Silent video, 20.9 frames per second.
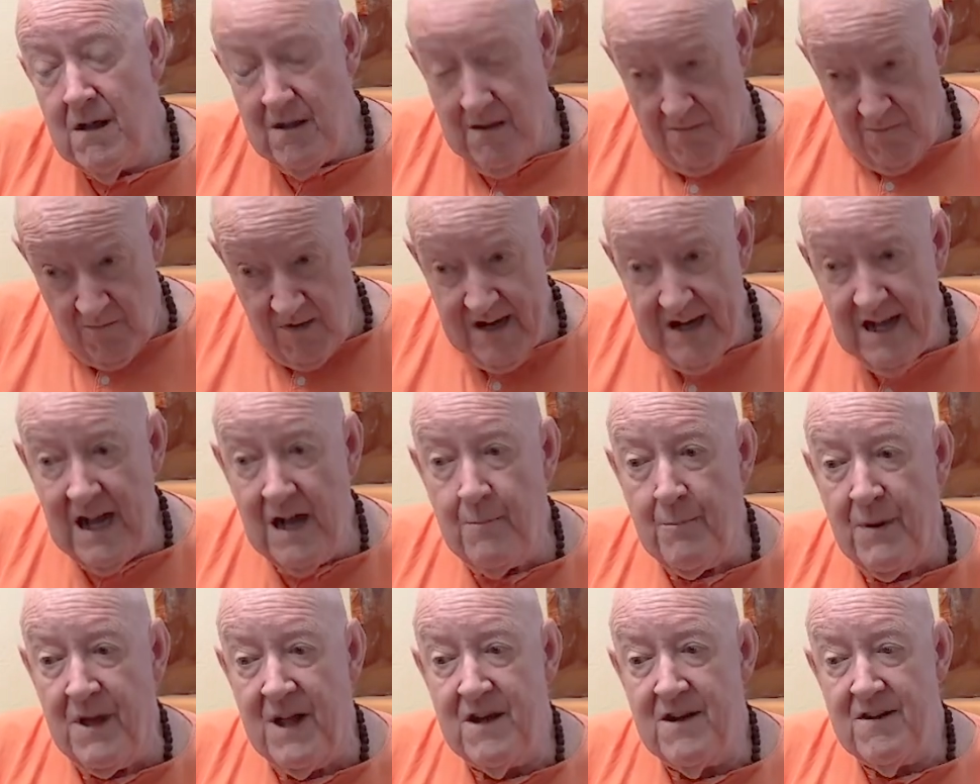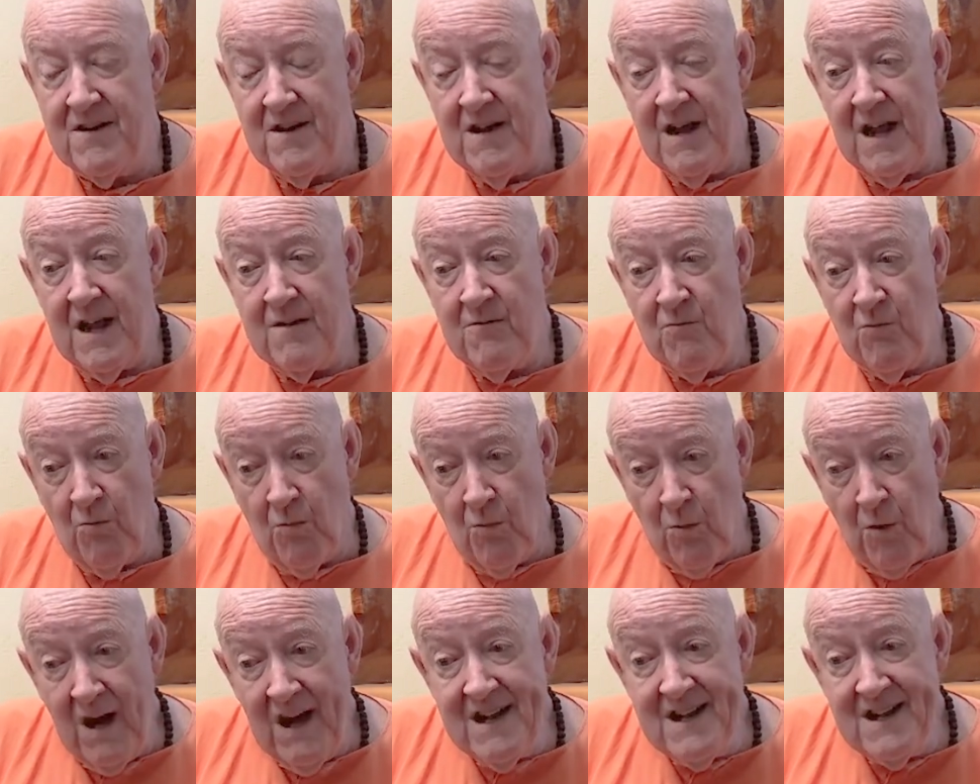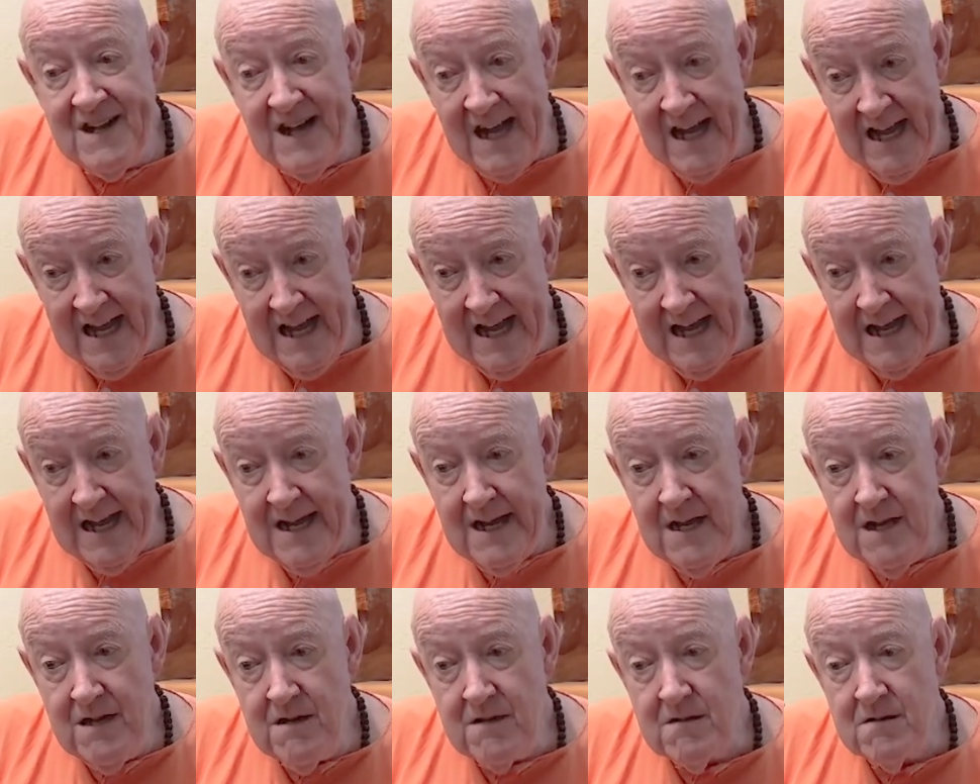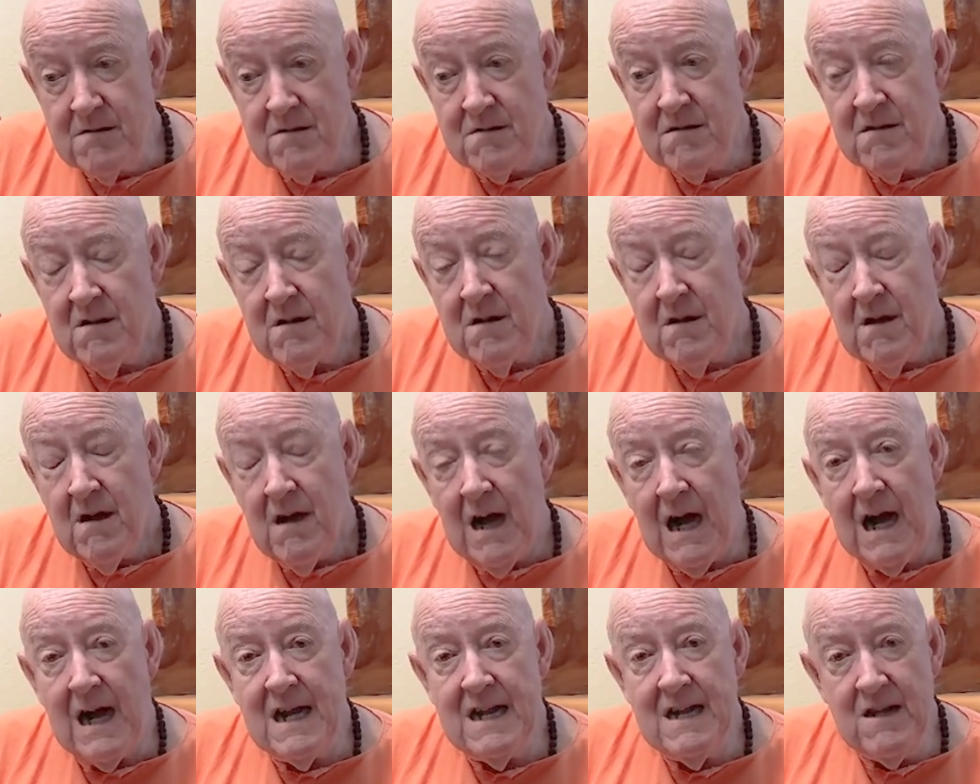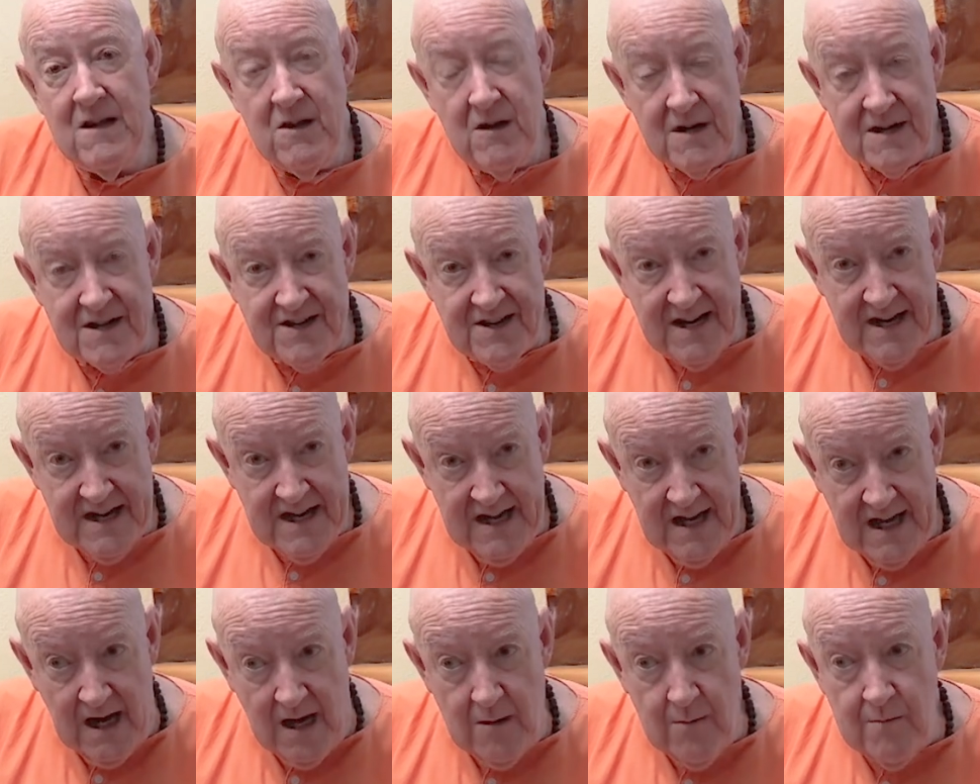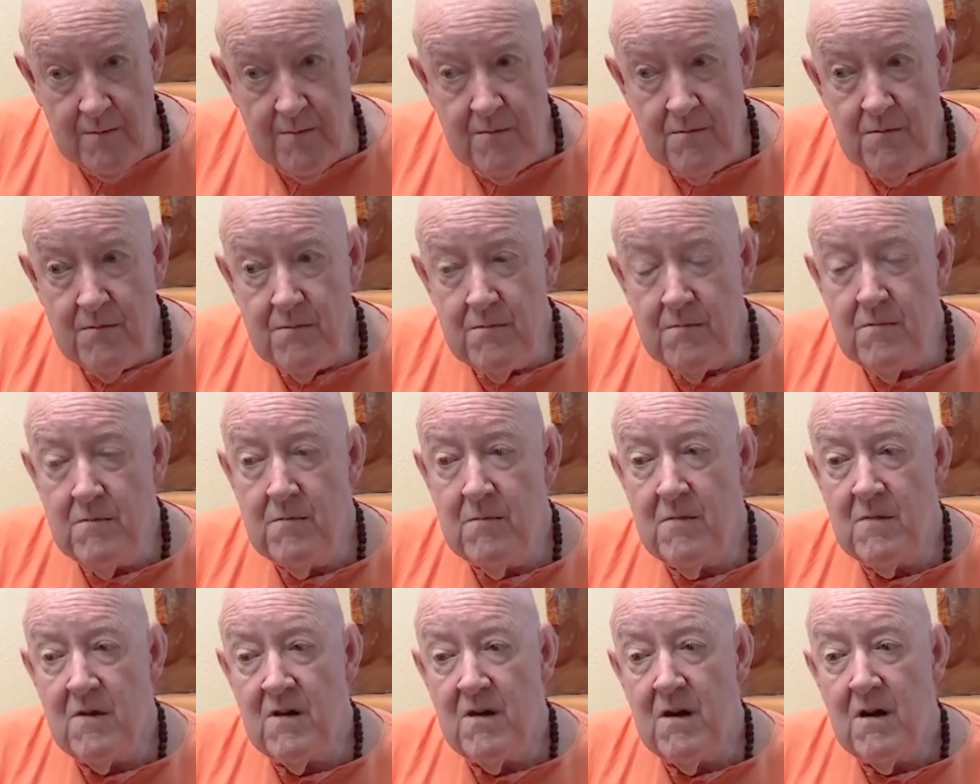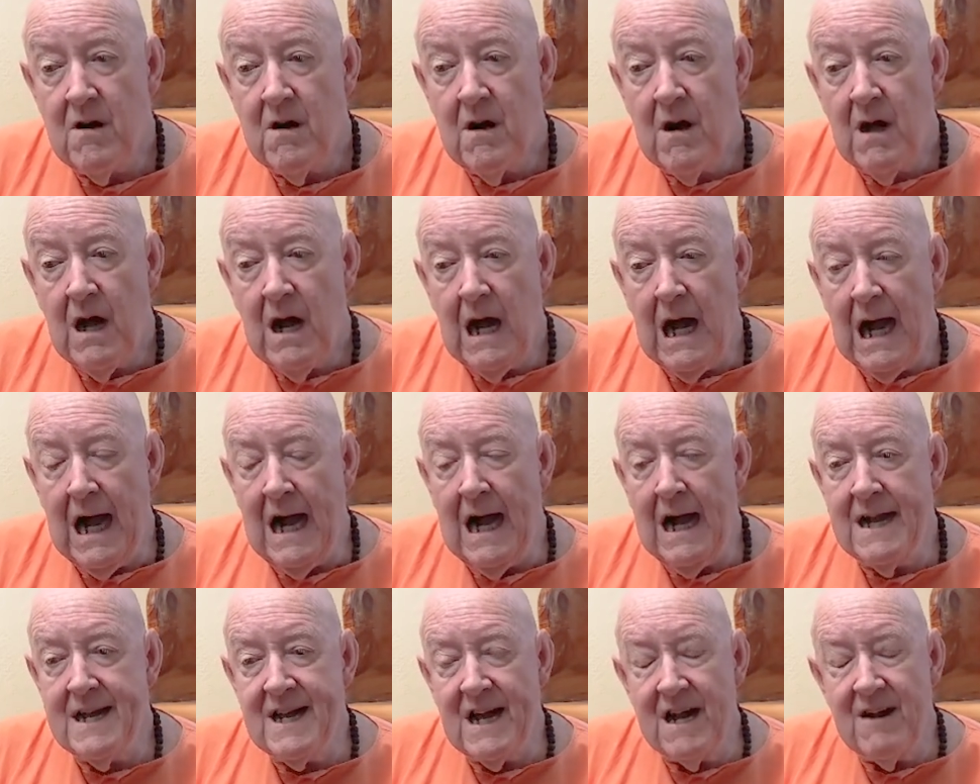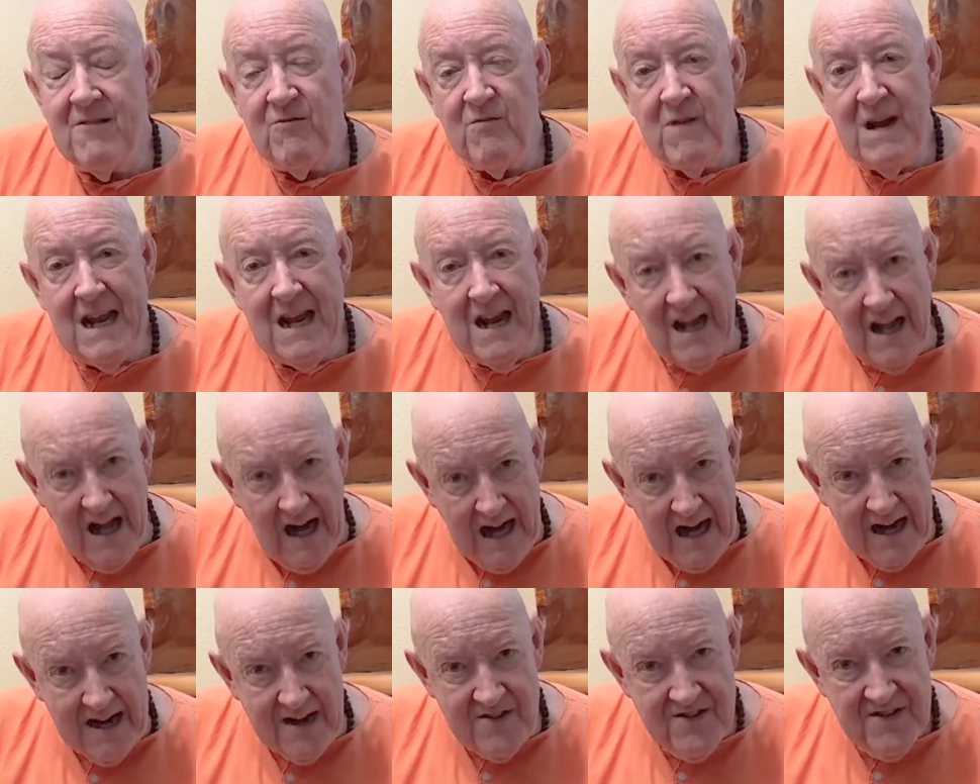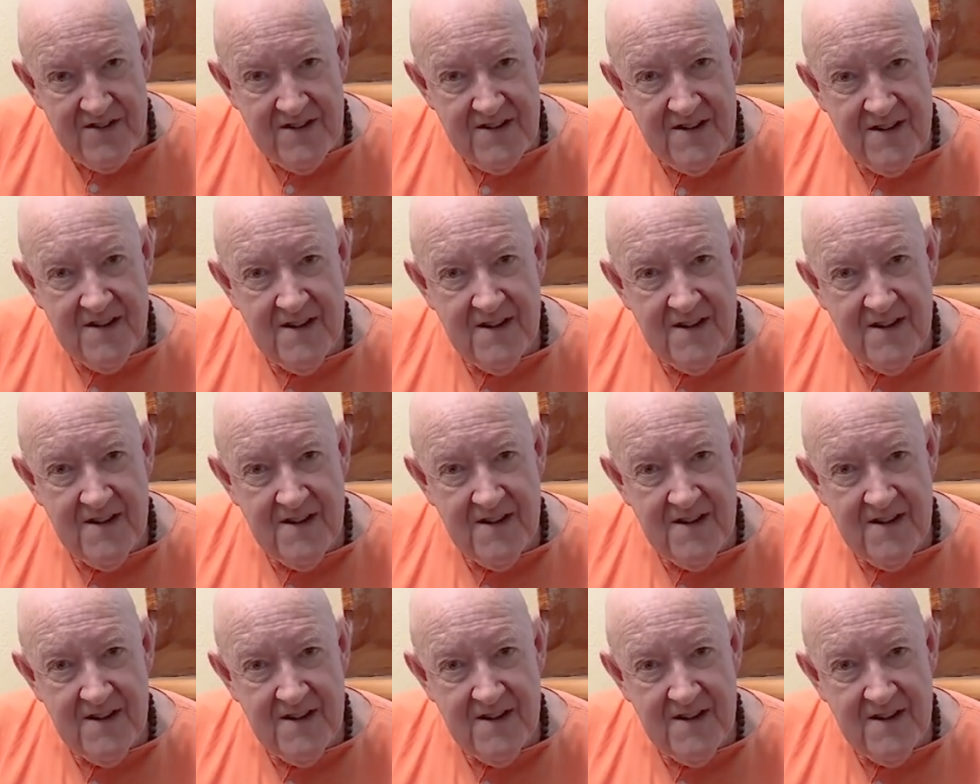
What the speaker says: what happened? And one day, I looked at him, and I realized